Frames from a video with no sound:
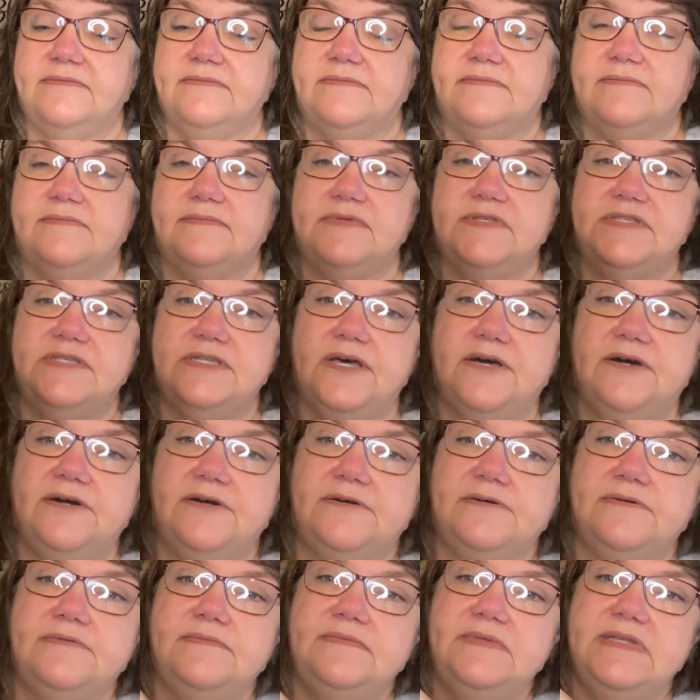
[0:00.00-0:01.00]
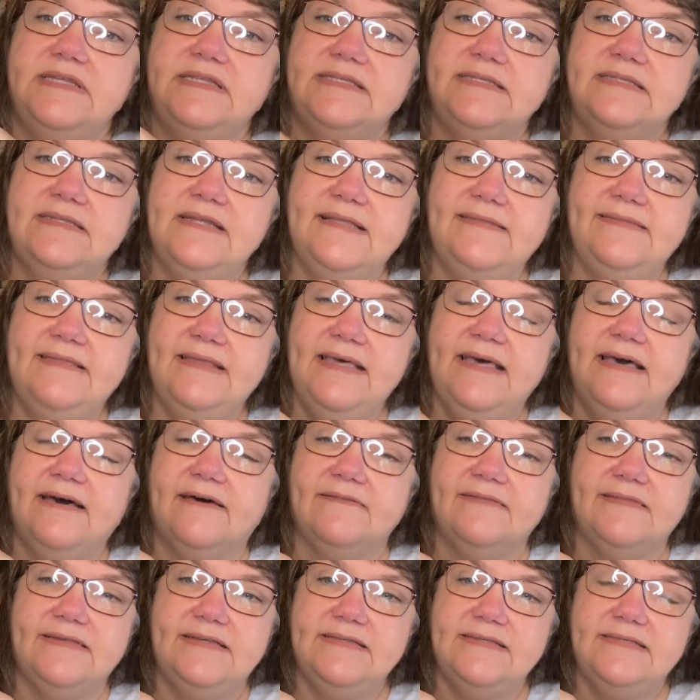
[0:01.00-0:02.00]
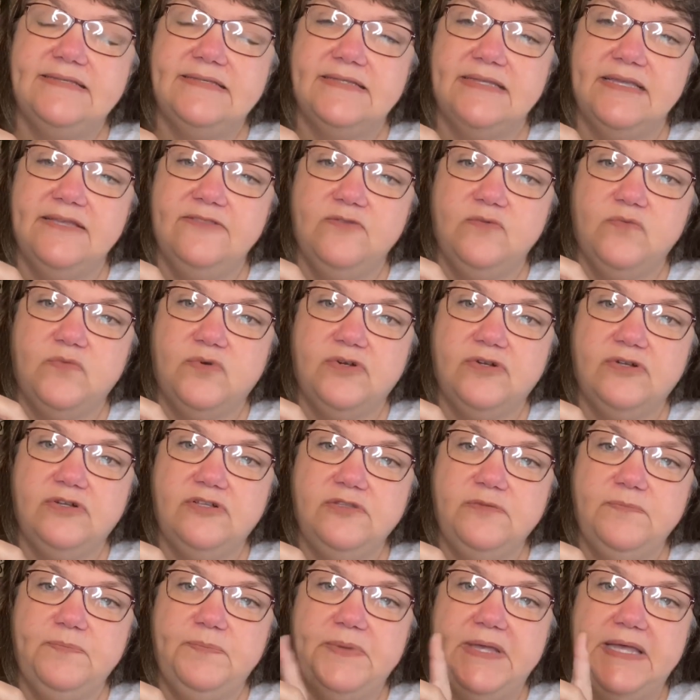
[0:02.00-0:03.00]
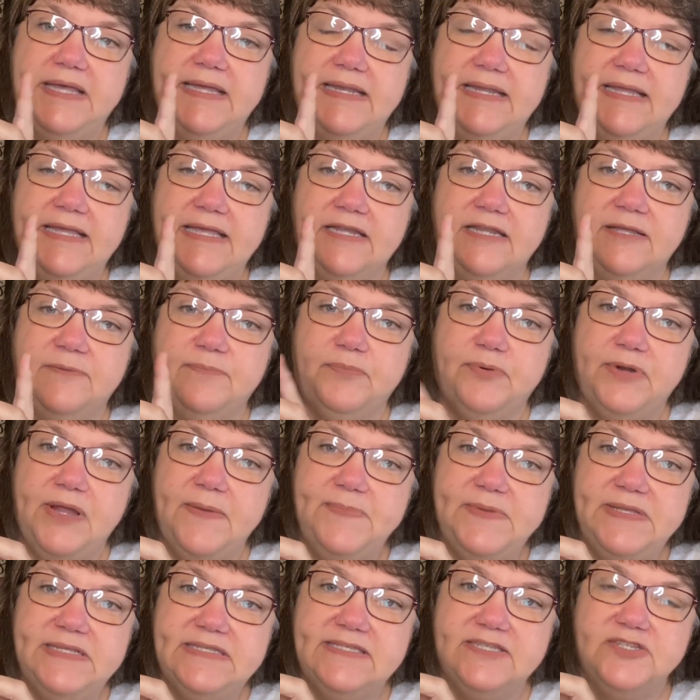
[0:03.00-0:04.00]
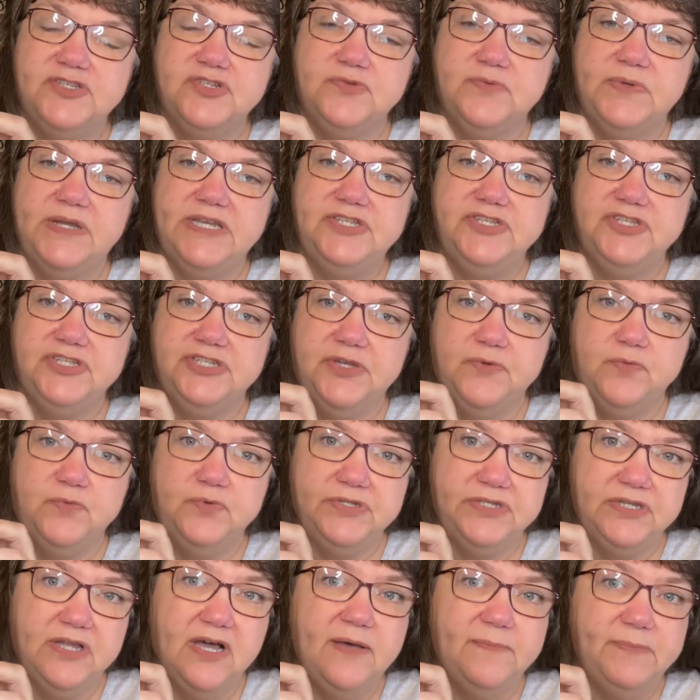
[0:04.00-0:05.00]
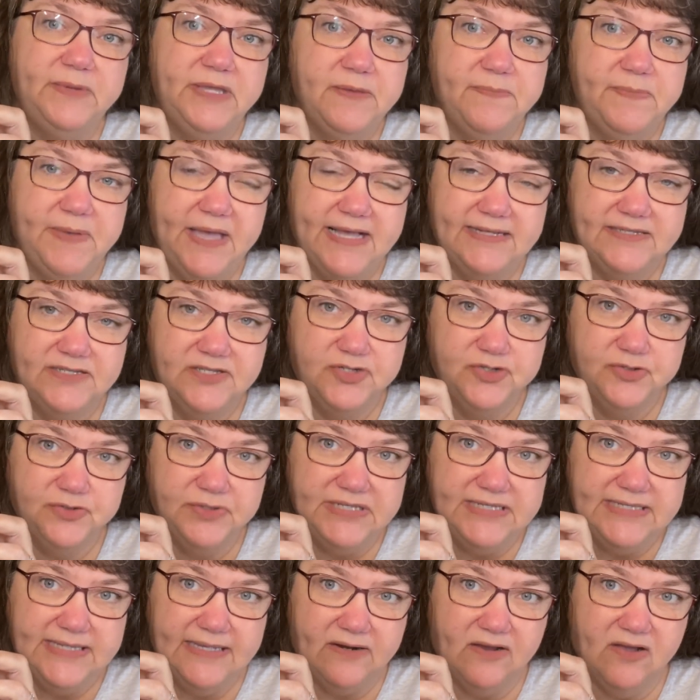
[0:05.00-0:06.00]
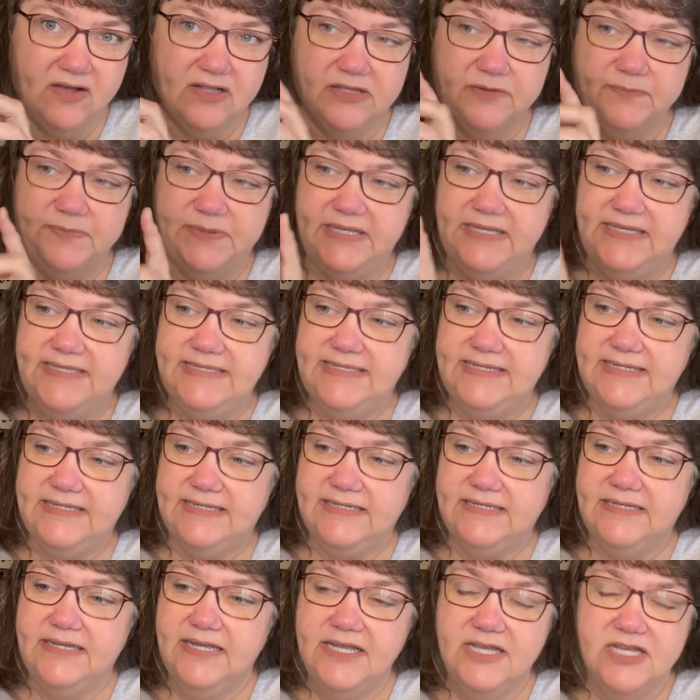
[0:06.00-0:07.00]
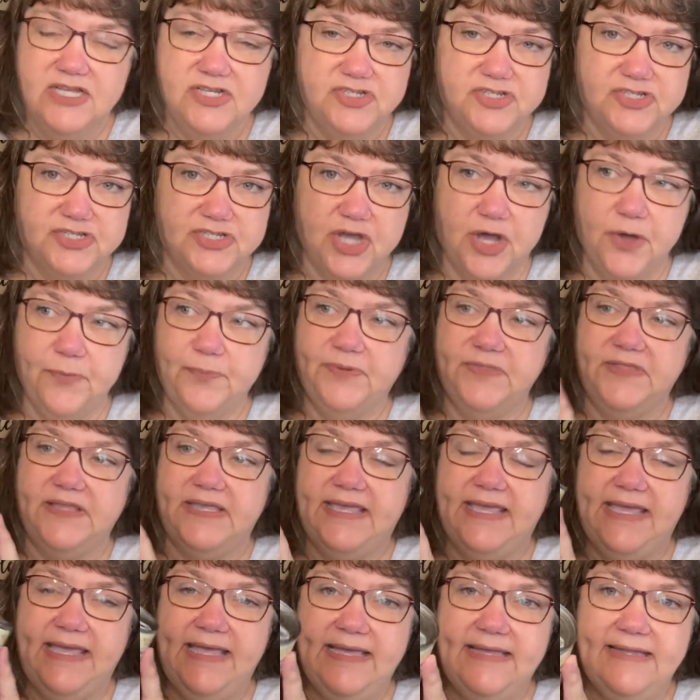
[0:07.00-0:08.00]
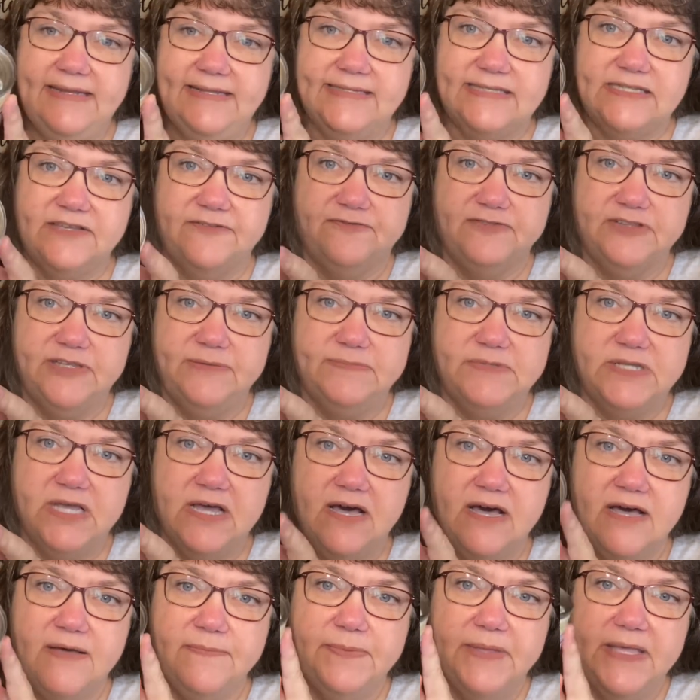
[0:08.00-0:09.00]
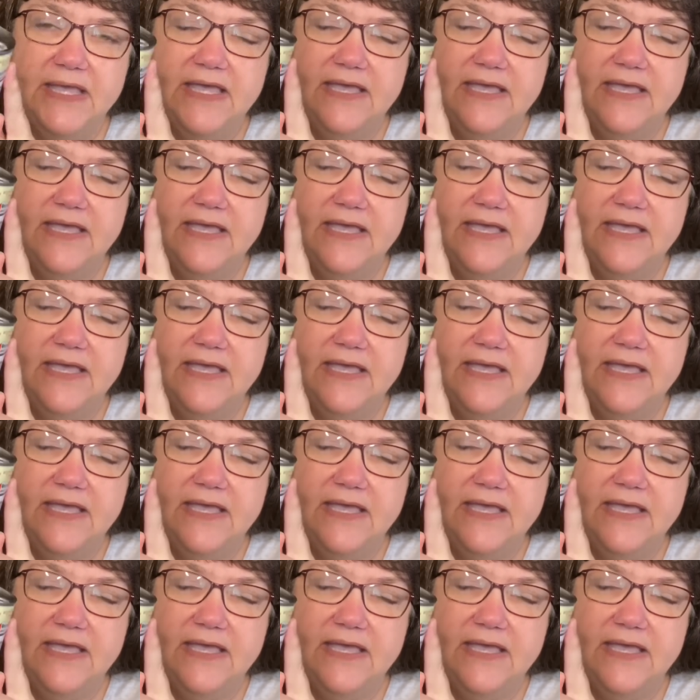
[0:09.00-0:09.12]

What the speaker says: So it's not the healthiest in the world, but in a prepping situation, it would not be a bad choice at all. It'd be easy to just open the can. It's a flip top.